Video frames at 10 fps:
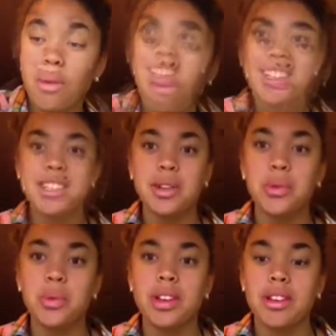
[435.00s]
So
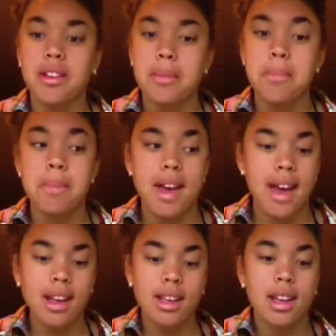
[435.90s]
we are
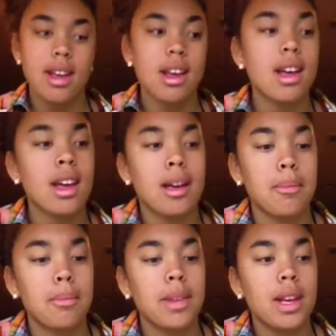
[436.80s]
back.
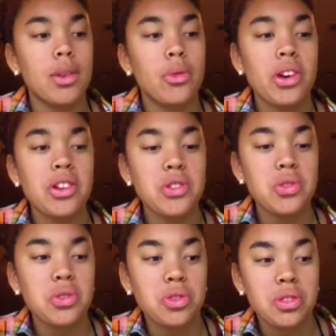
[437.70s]
We're gonna do a
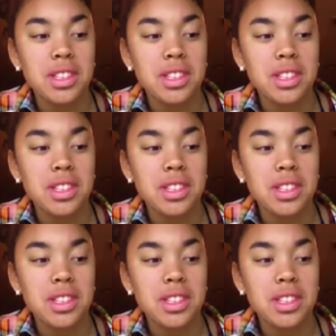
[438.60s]
little